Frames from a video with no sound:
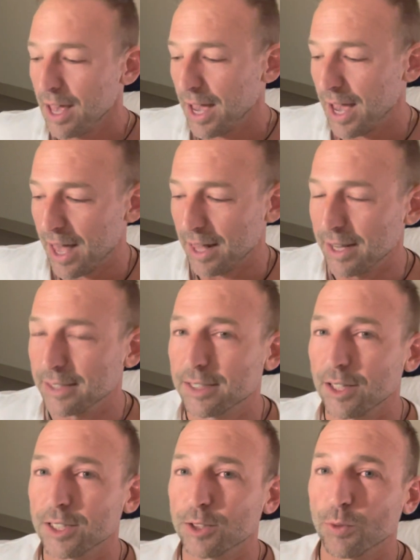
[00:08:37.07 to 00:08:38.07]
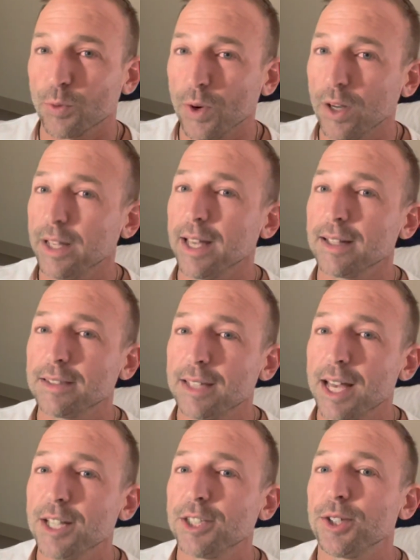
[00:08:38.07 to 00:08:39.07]
And it's really
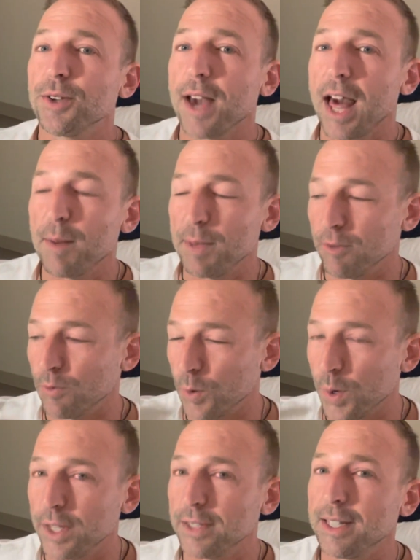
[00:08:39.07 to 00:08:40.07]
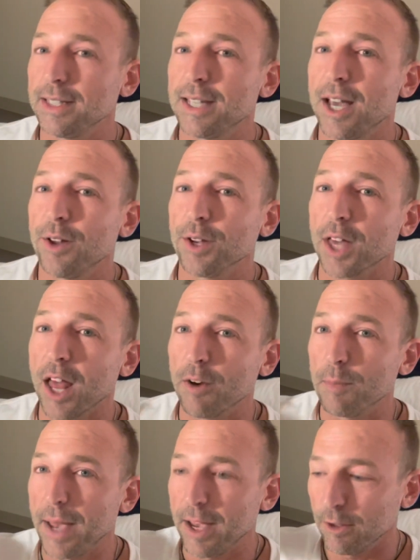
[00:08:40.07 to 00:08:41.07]
intense. You gotta be really detailed. You gotta
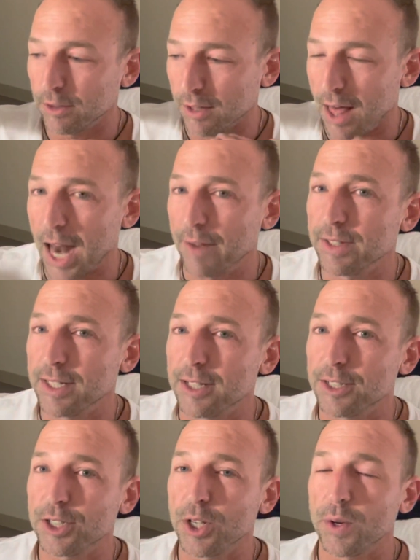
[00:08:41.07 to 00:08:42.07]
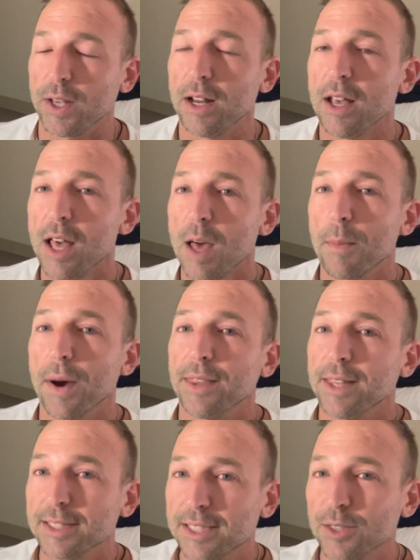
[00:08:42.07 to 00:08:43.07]
pay a lot of attention to it. But
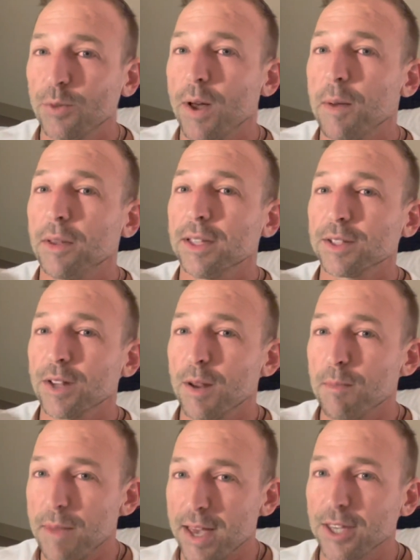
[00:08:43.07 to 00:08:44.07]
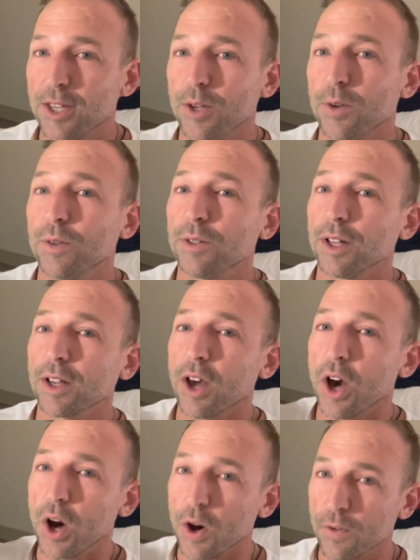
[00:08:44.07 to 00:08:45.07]
this is what is gonna make you look
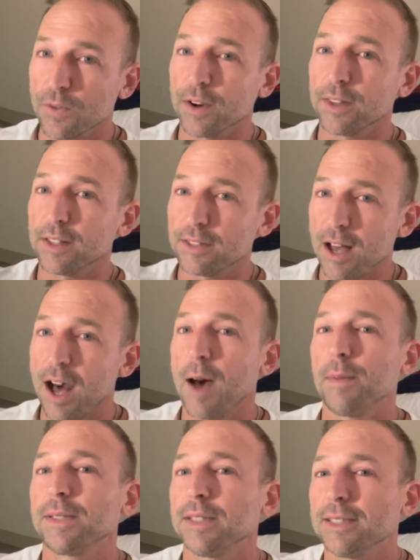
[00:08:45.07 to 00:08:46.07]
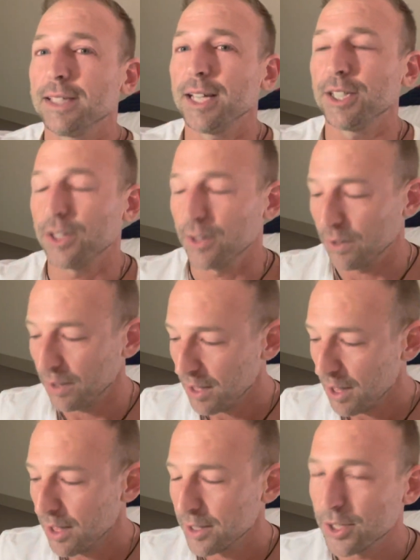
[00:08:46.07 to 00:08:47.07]
over the top sensational.
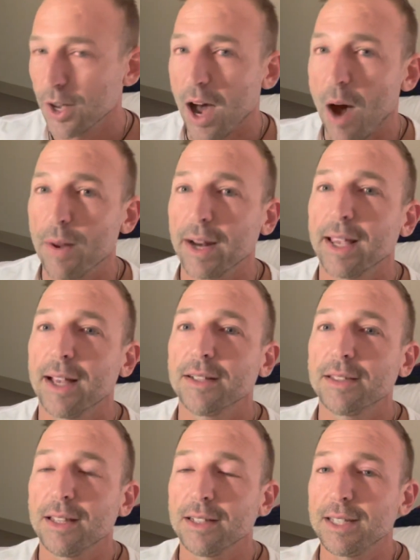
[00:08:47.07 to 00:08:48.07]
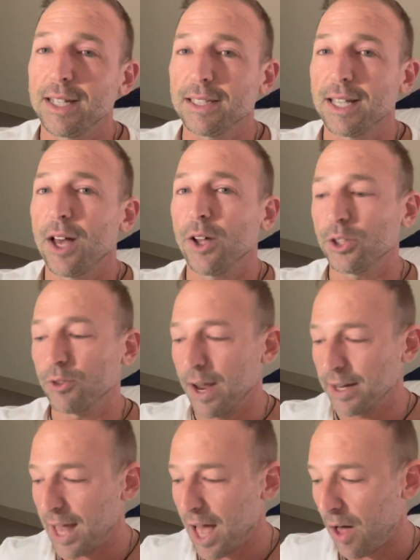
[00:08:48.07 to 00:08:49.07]
So I wanna get into the details right
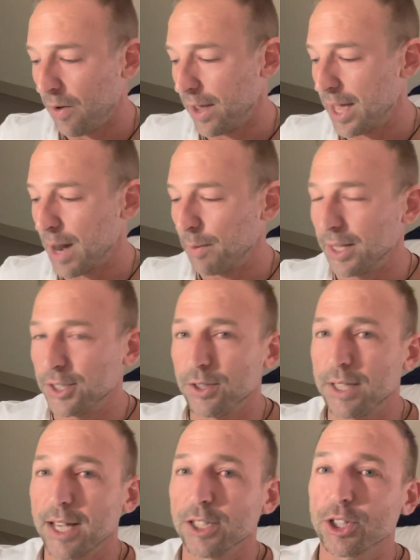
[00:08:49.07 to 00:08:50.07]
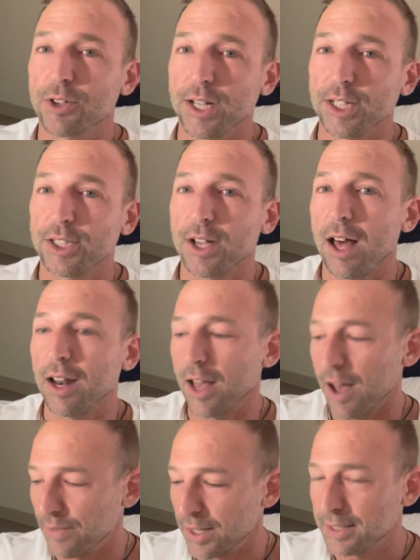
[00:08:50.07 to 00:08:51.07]
now, and I'm gonna let you take a screenshot
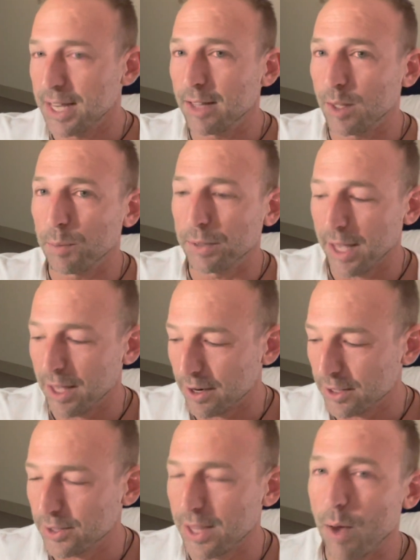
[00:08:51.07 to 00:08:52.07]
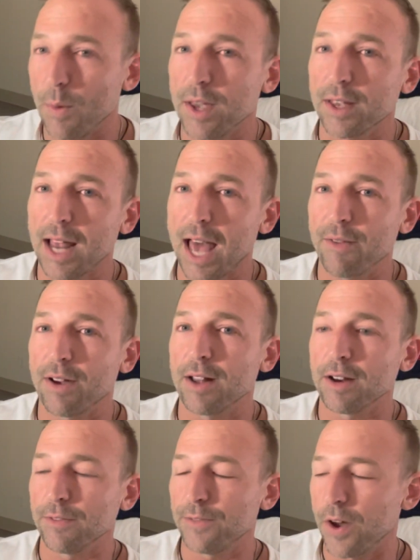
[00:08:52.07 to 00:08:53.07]
of the daily planner so that way you can have it on
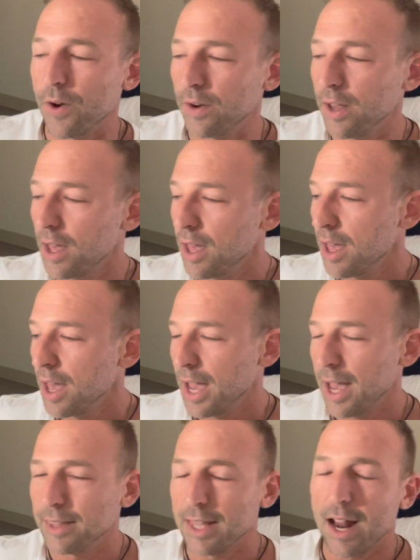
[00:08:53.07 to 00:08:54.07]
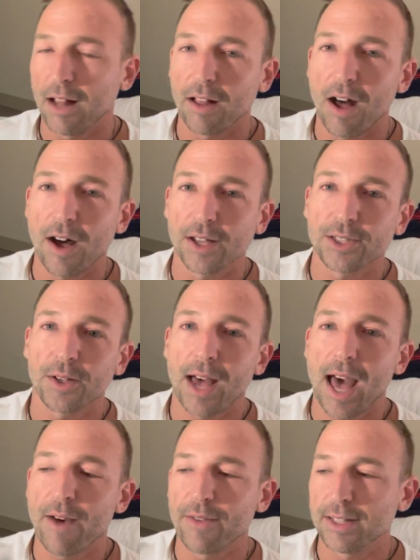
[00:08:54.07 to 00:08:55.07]
your phone. And then I'll also
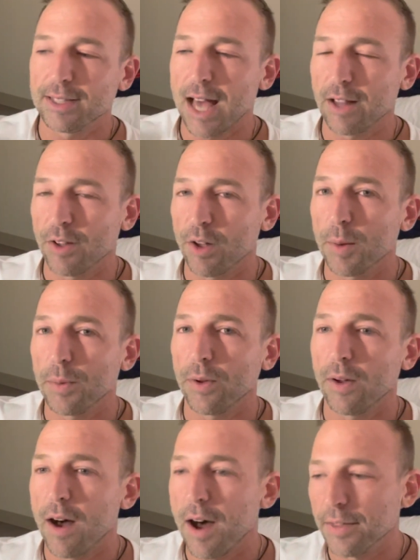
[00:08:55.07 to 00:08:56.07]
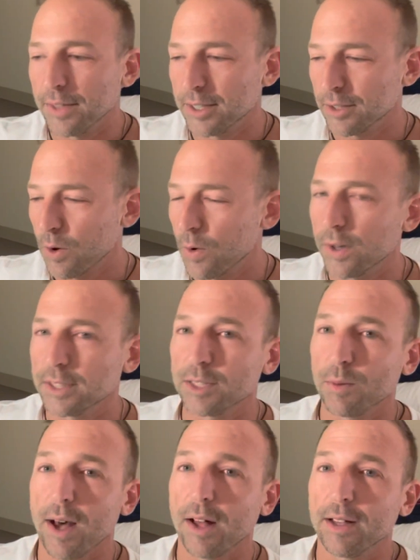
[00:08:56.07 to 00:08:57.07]
have it downloadable on the course as
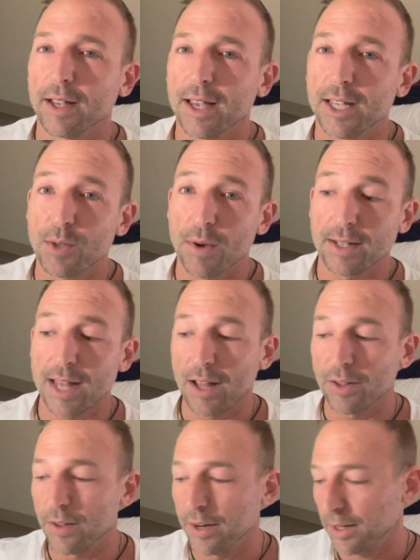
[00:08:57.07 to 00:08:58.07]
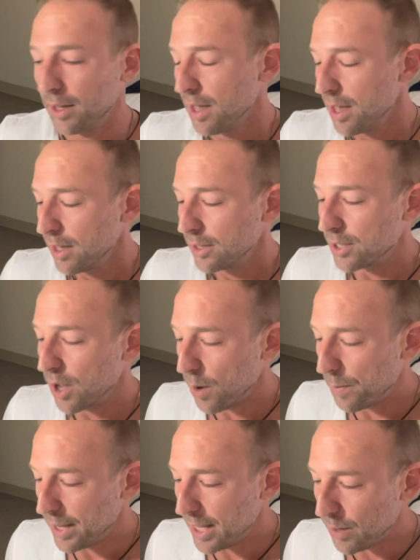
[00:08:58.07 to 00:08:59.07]
well in case you wanna download it. So,
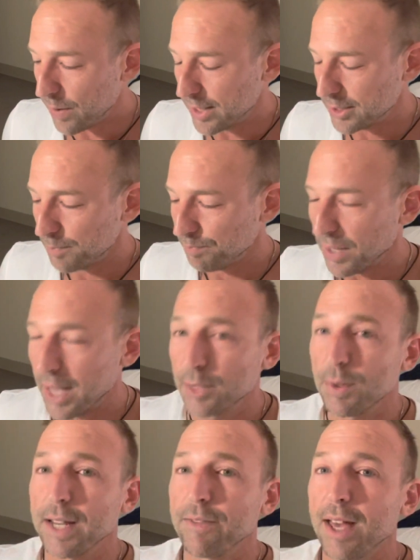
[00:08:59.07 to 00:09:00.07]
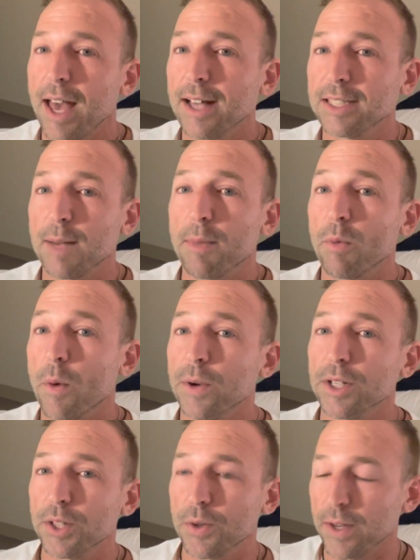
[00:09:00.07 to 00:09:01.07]
but anyways, I just wanna give you a heads up on what we're
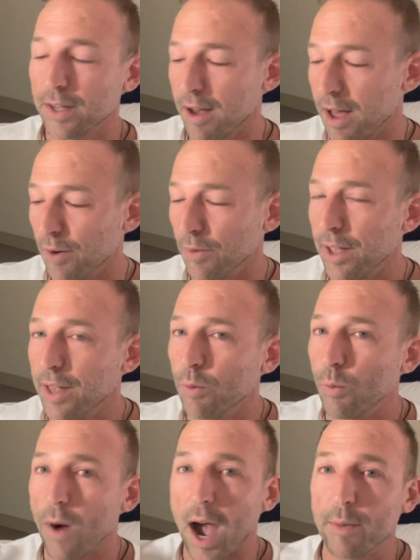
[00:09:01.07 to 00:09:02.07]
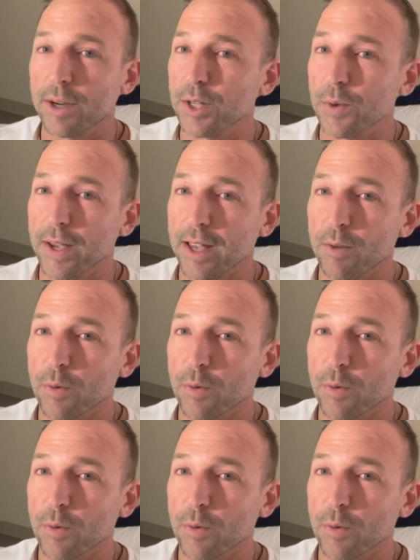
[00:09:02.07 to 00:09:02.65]
doing and why we're doing it.